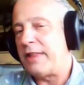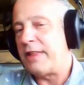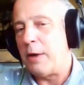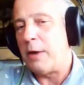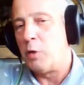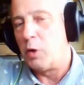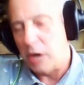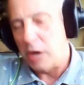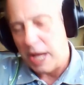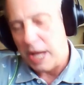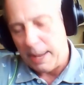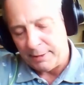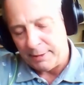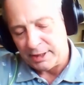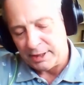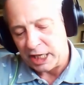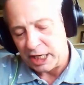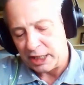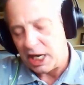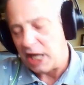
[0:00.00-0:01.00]
won't happen,
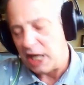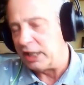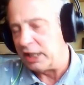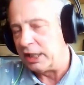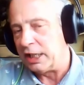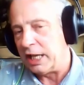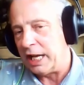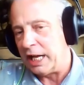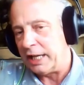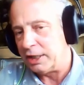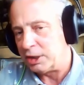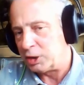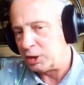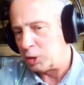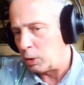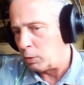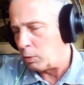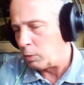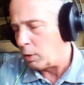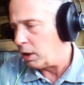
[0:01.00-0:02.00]
Jack. Not in the short
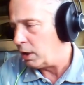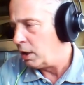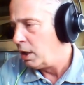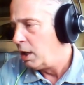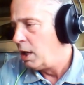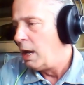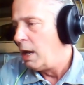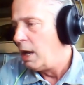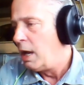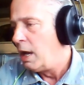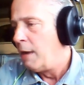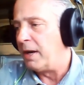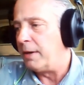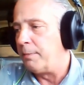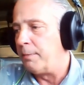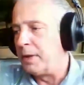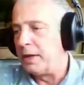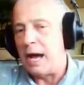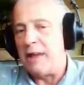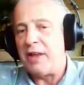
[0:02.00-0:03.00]
run.
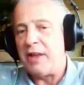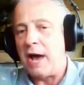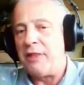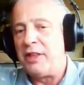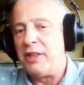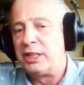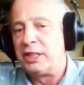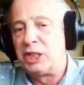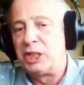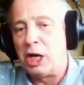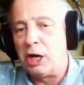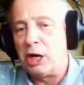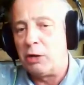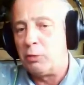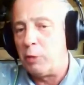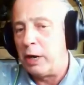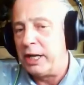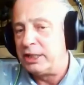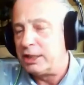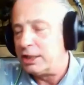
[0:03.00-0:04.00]
But I think Jared
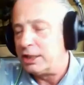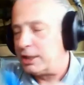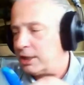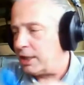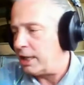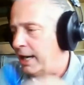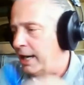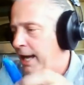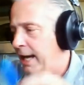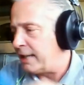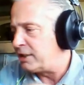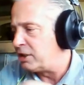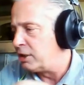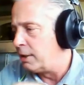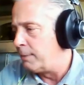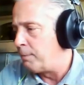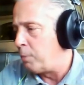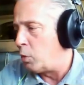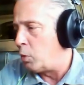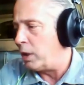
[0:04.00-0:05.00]
raises an
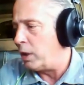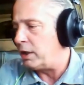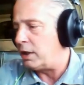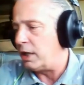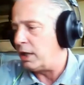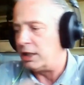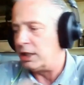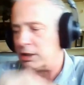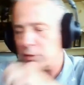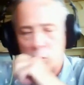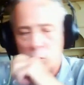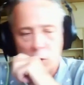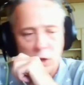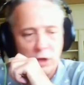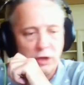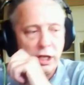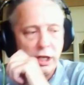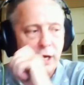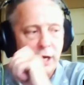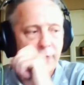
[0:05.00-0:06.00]
excellent point that is
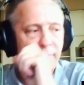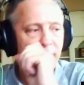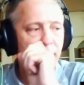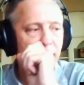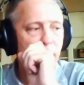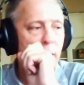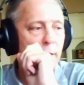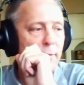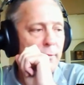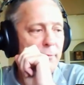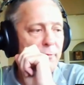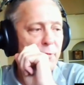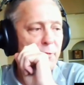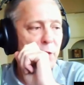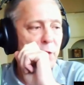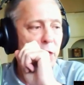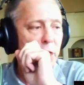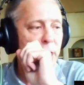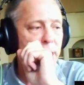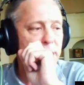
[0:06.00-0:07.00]
worthy of
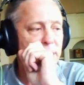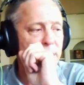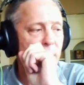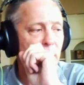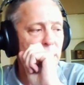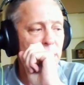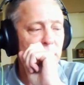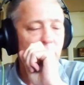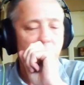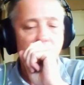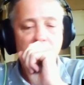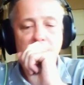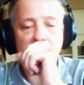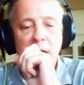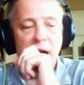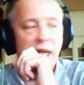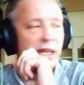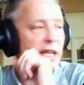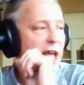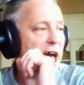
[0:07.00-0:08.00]
further discussion,
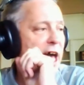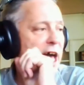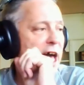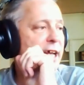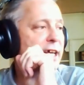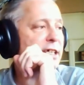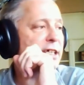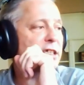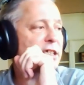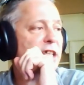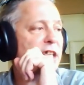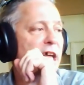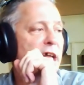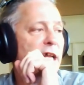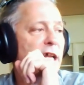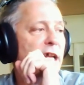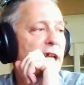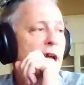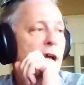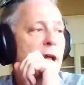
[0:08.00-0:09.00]
and that is
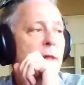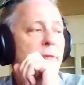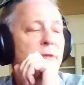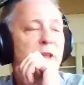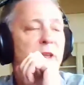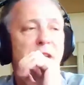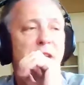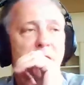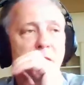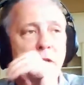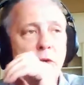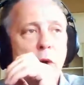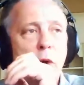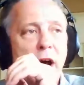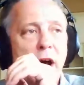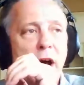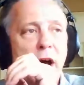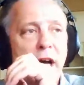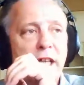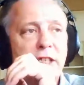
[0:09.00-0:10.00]
that the
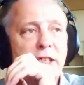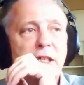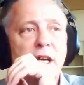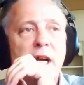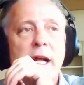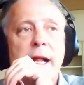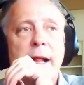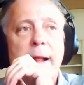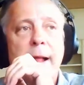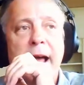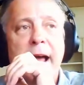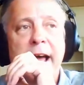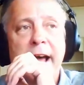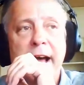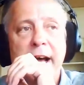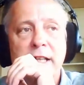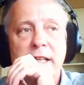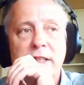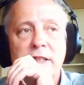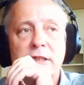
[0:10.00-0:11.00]
U.S.
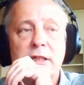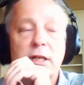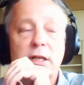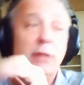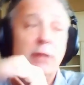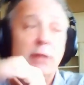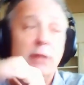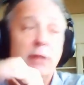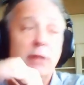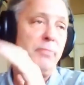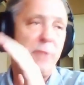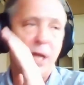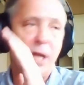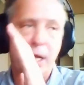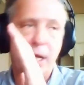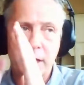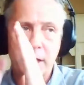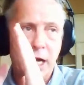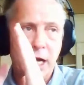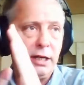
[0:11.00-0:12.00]
has,
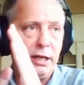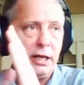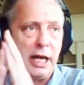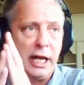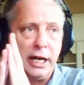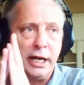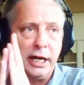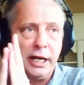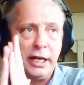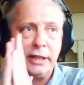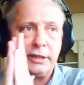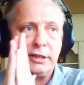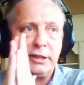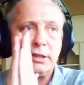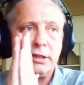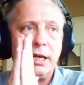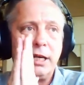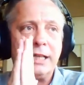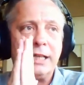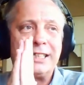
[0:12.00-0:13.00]
and
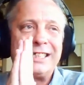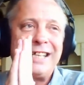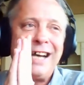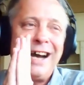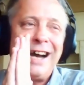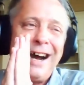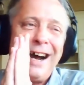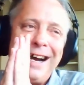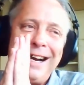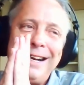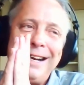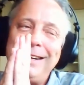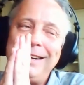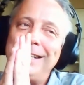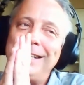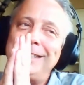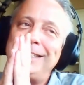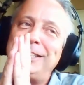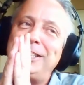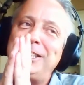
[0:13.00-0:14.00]
it's kind of
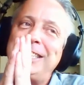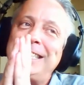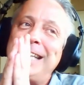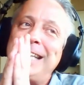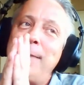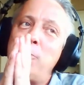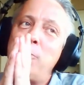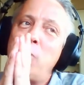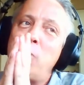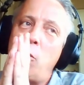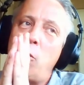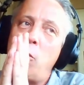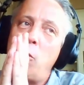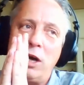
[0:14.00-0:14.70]
somewhat well